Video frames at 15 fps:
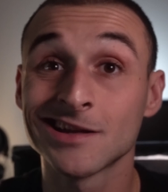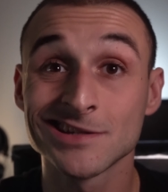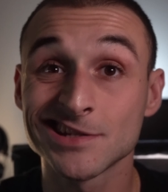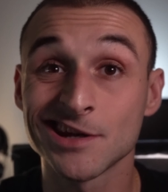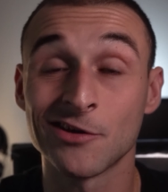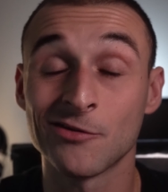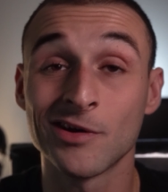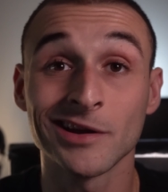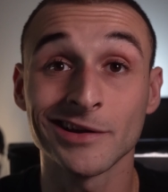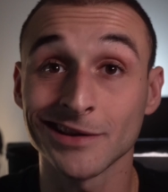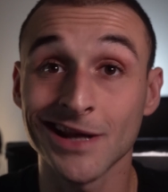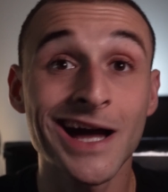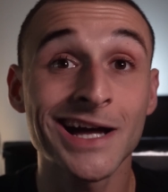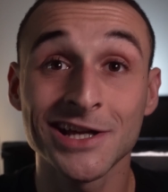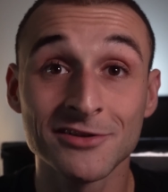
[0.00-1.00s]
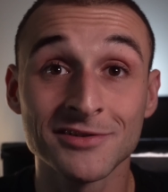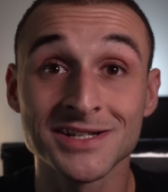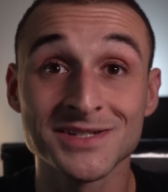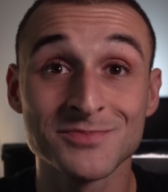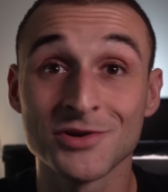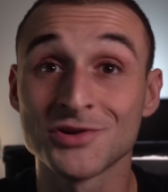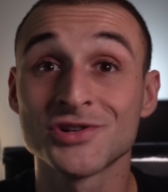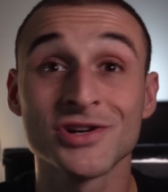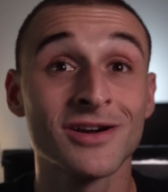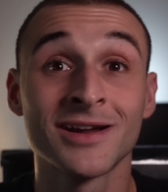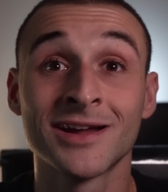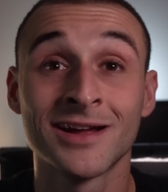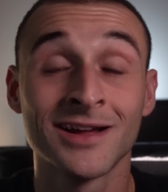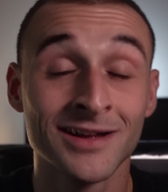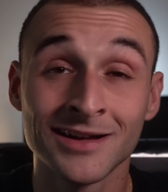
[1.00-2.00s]
So, lock your exposure,
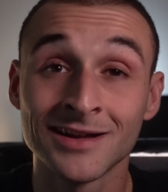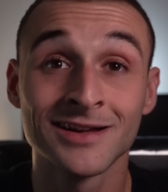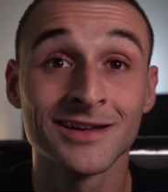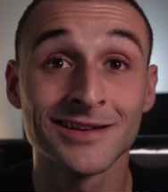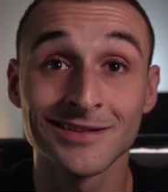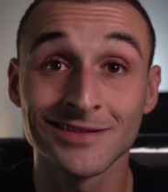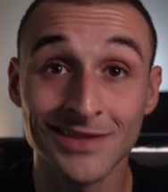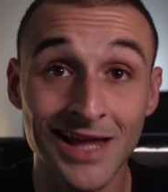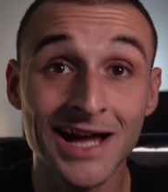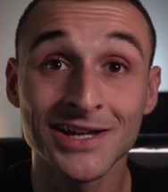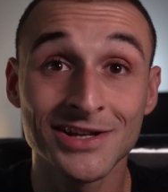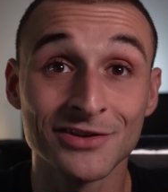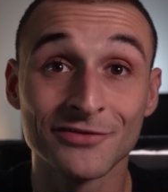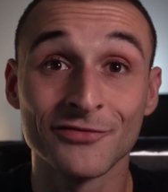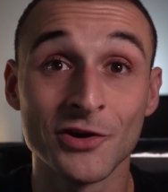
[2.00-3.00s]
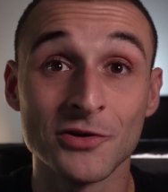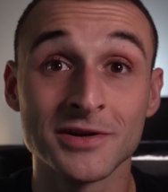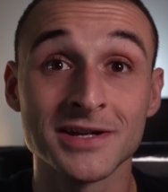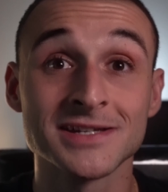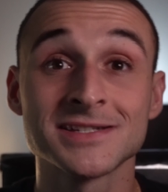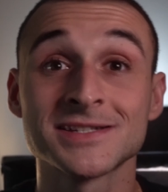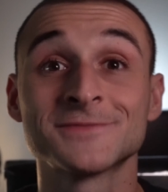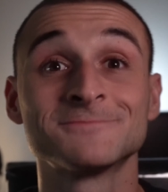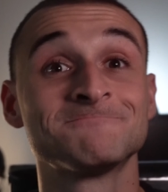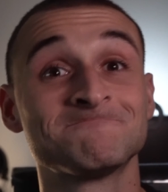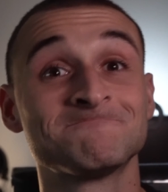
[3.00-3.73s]
lock your focus.